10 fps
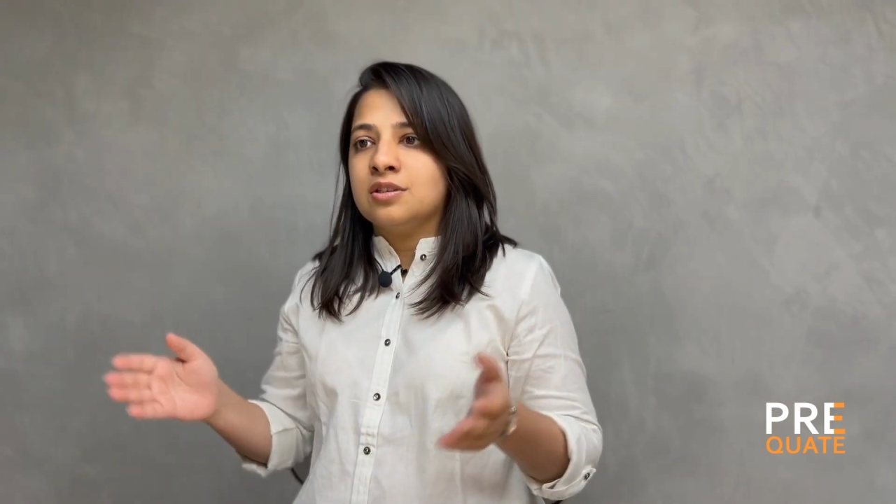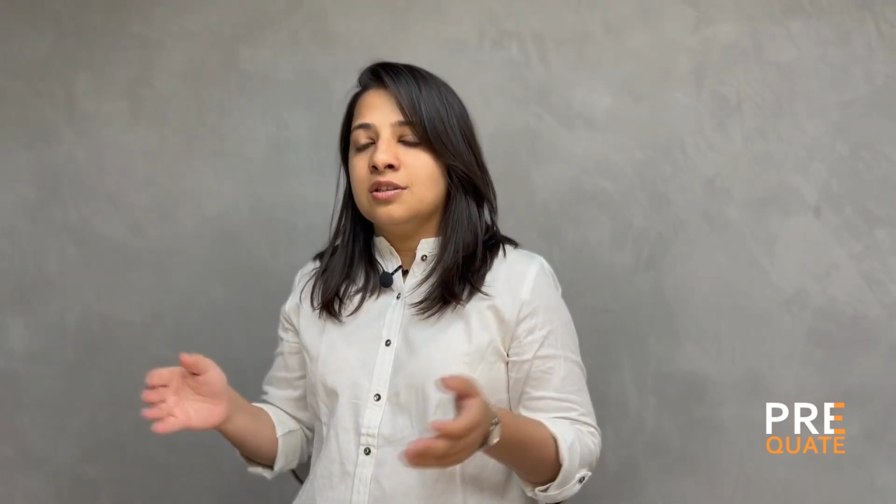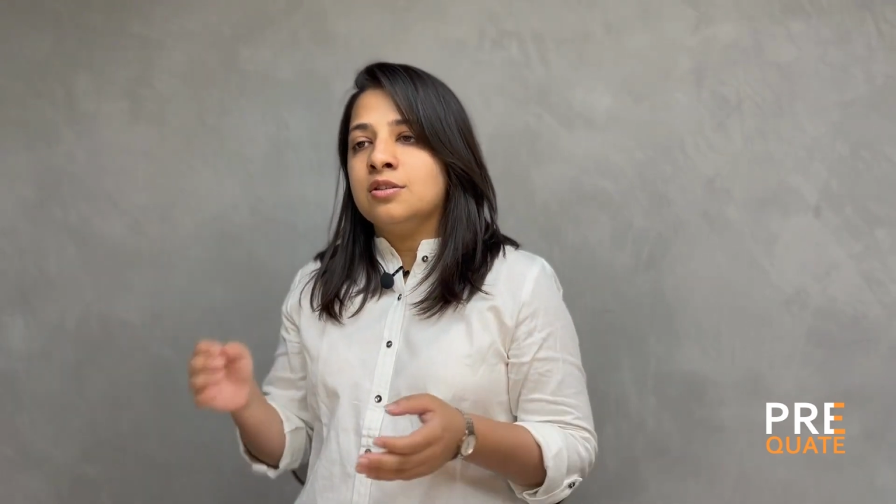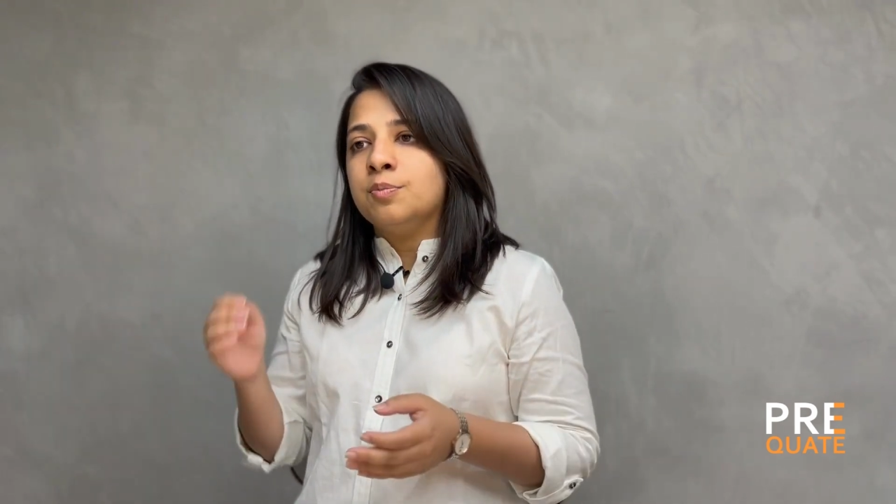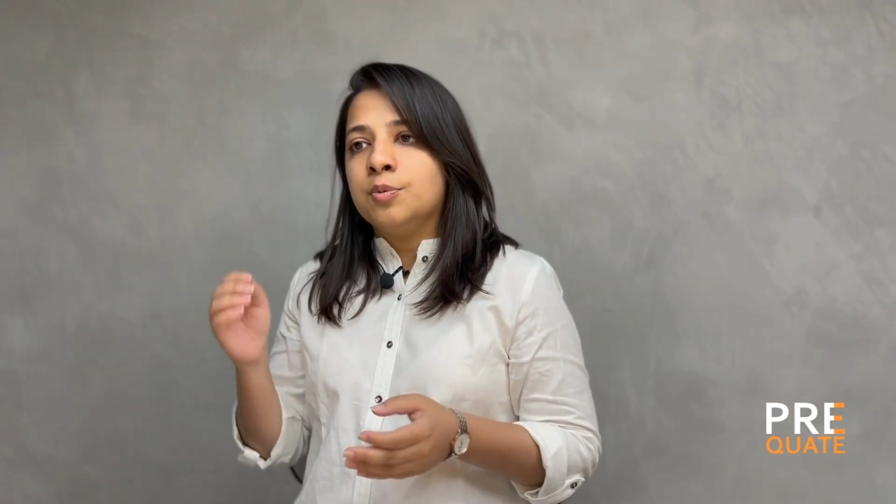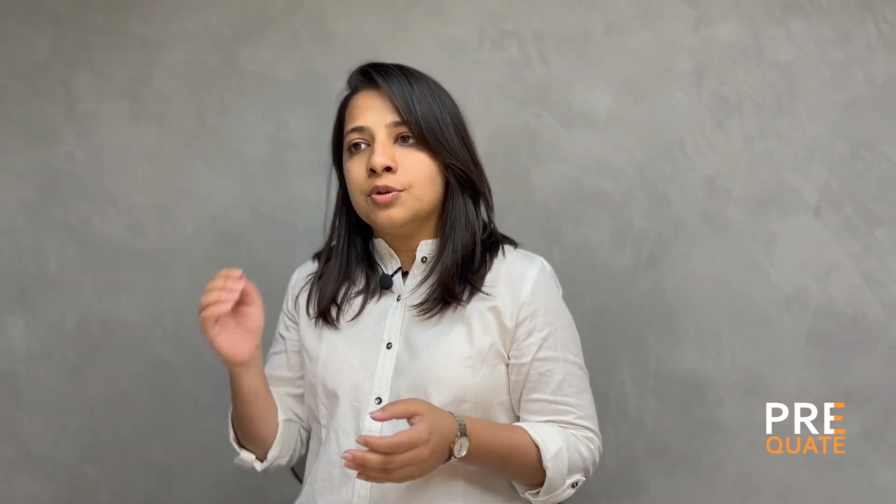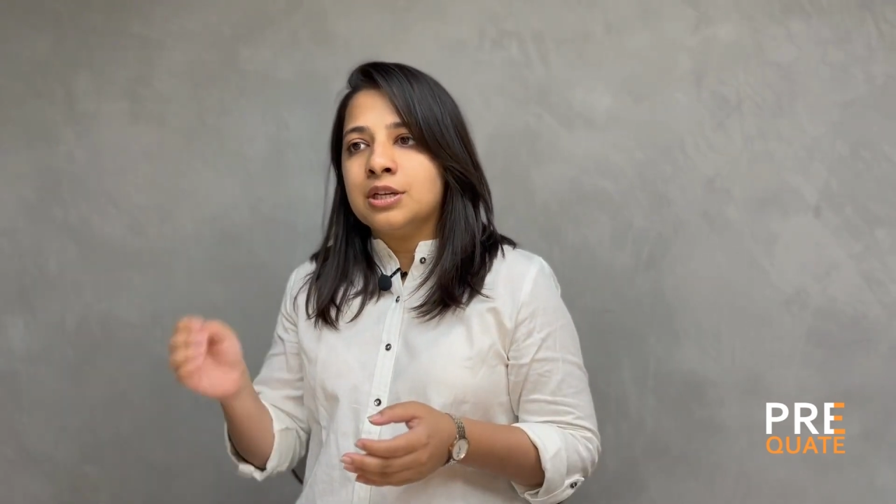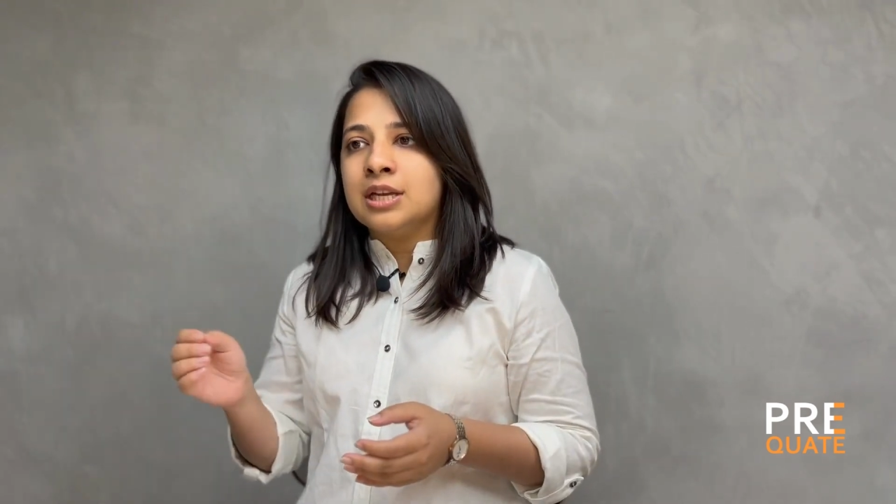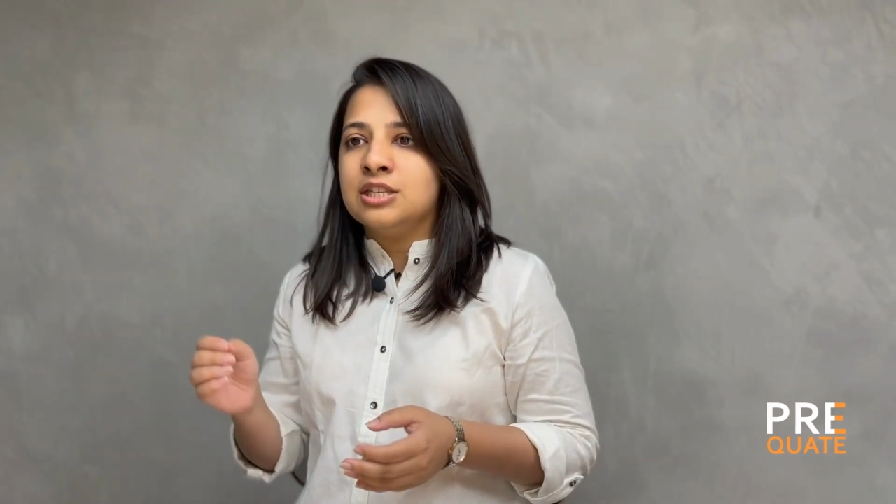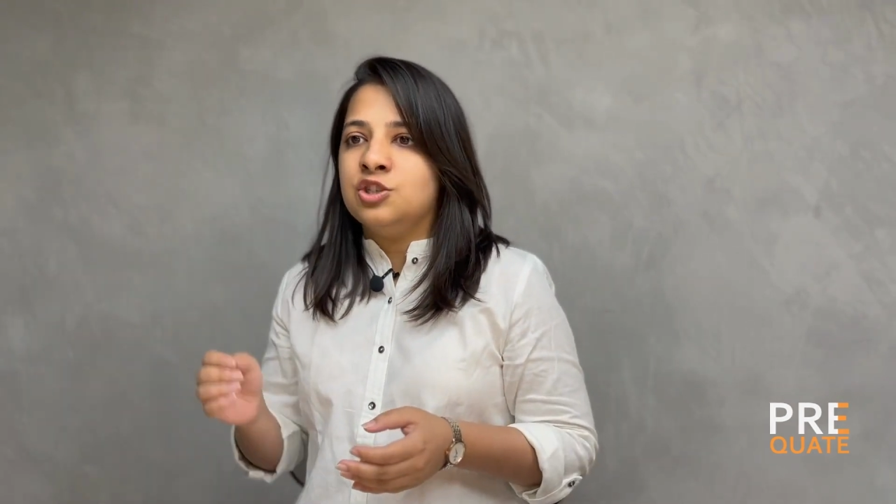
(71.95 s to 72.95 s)
is reported
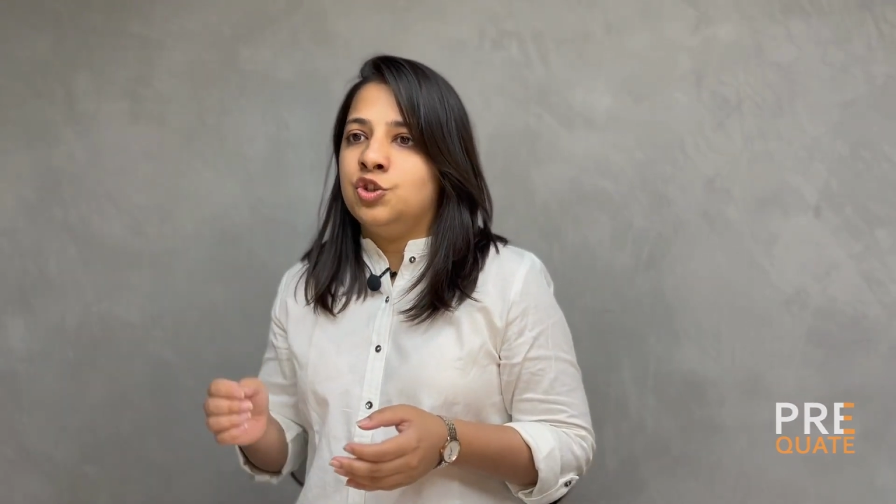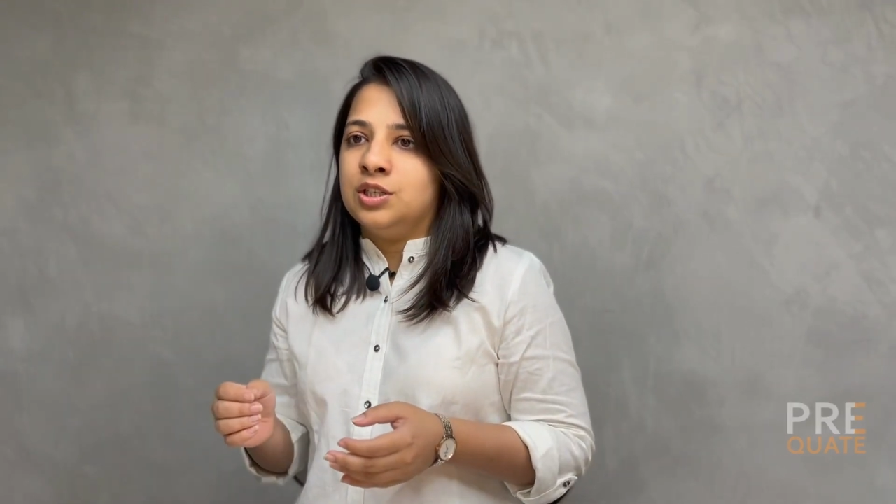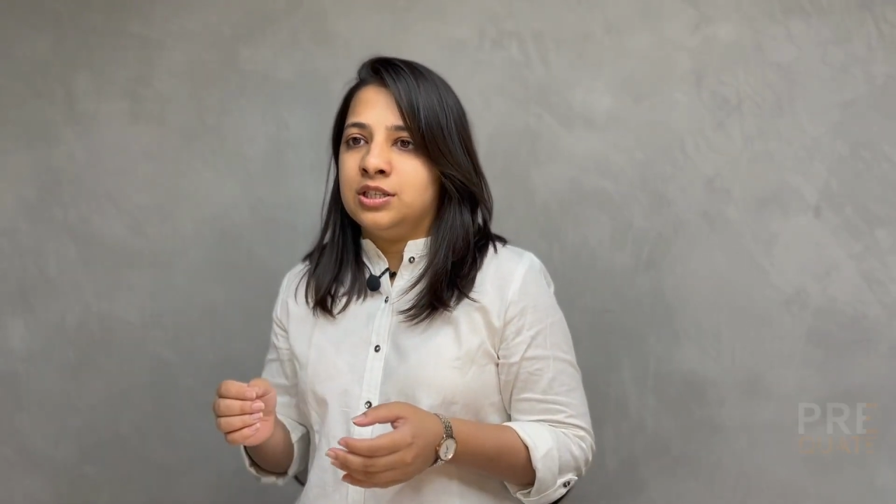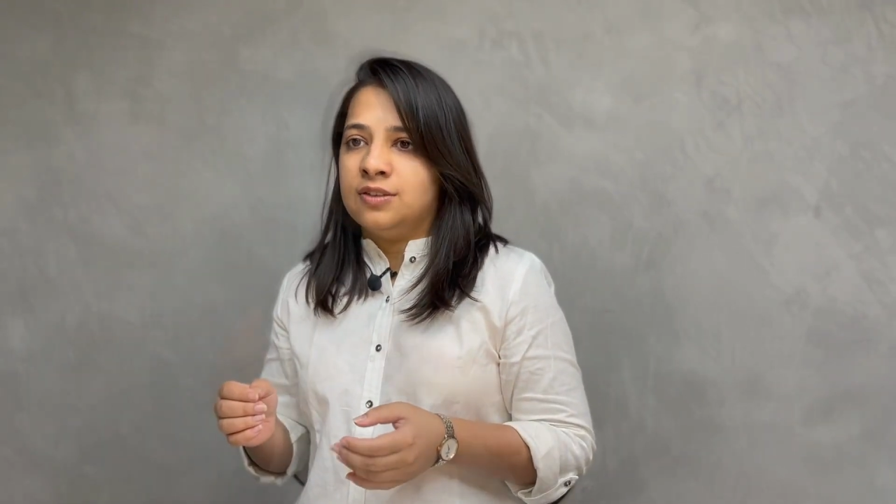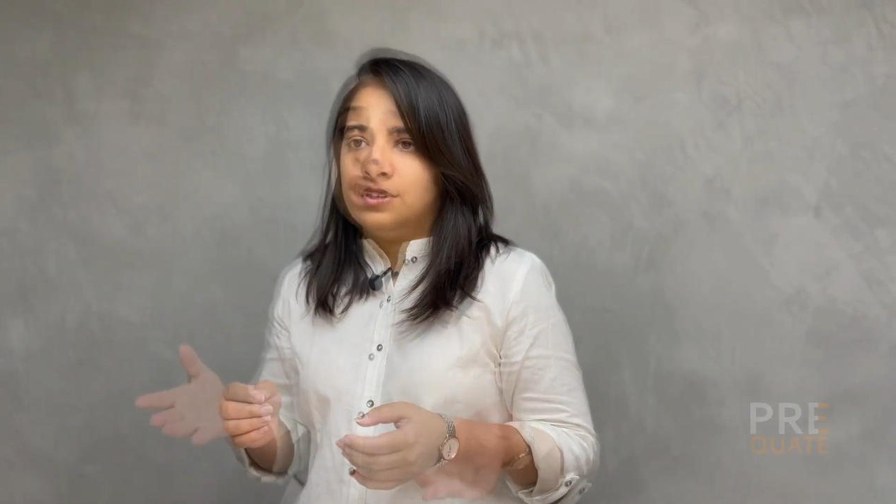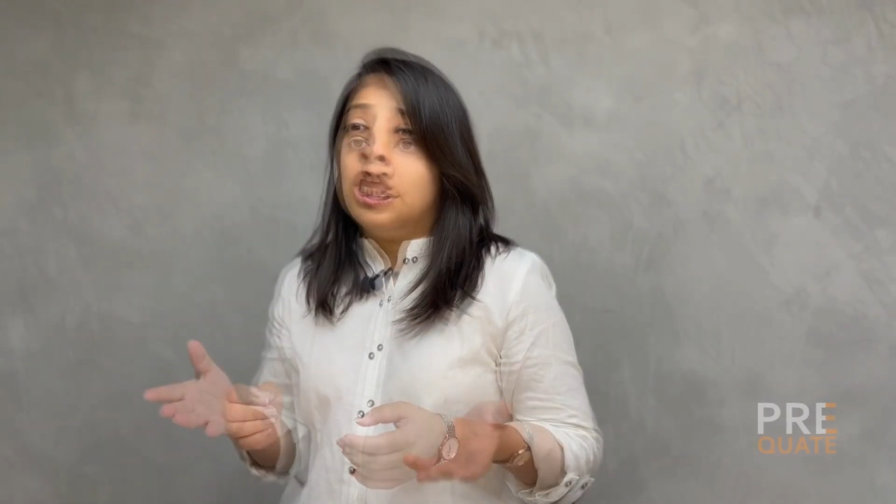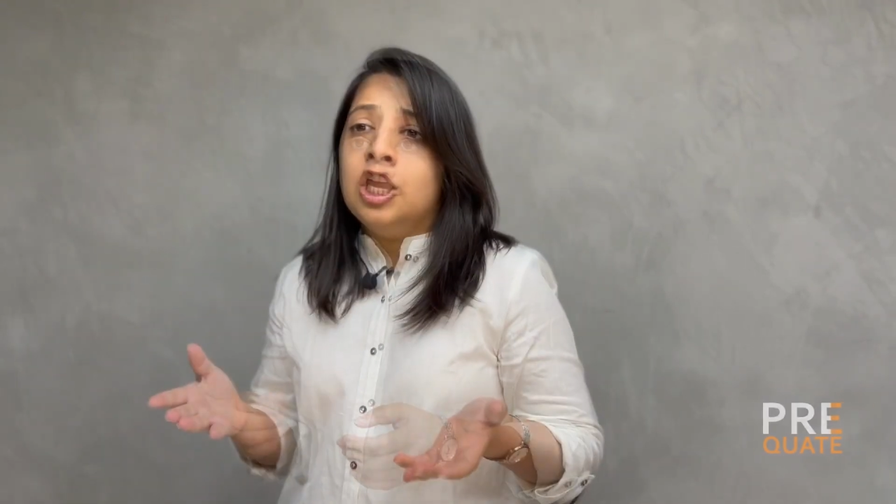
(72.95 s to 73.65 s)
as GTV.